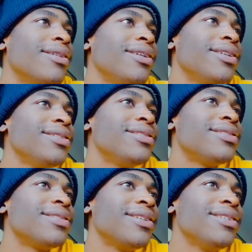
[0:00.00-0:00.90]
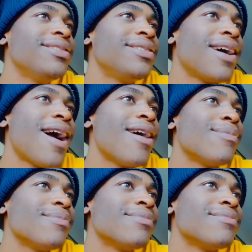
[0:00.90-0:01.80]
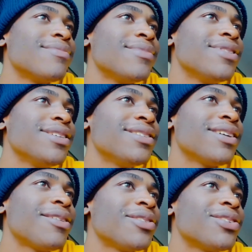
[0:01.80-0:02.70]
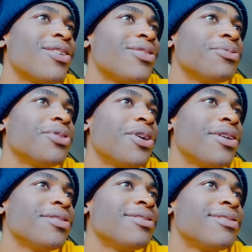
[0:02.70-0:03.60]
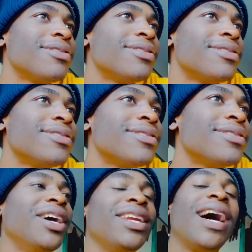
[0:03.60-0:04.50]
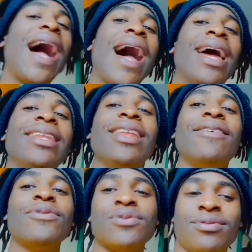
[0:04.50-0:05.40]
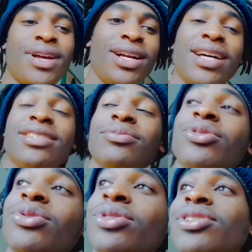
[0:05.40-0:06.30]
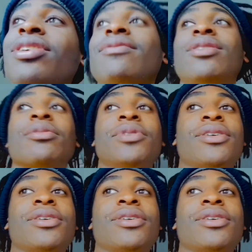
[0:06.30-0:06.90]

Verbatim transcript: It's it's time. It's time to start doing art at a high level. I got some cool stuff coming